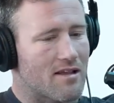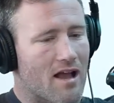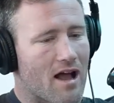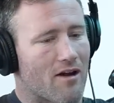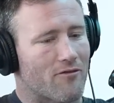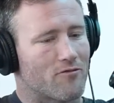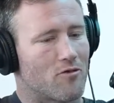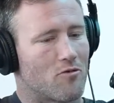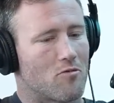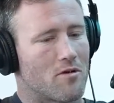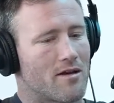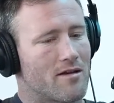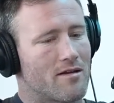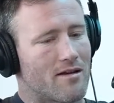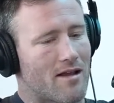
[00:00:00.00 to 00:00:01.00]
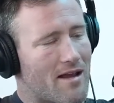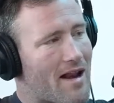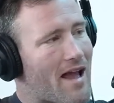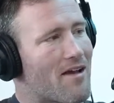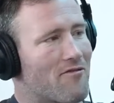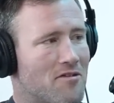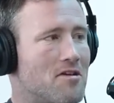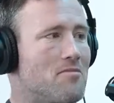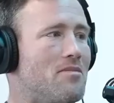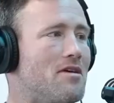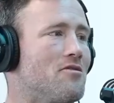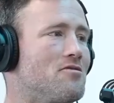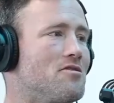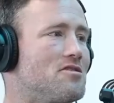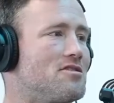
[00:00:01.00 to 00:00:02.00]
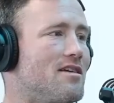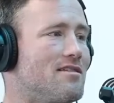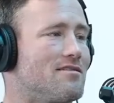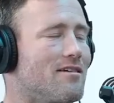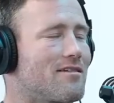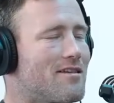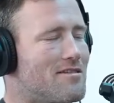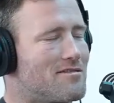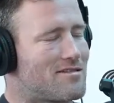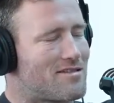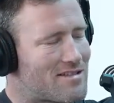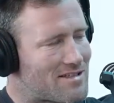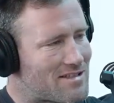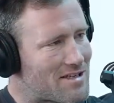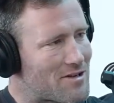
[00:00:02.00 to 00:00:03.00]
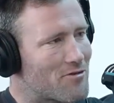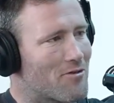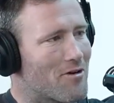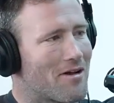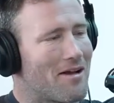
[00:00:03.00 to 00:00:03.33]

after a win and having a beer in the sheds. Like there's zero.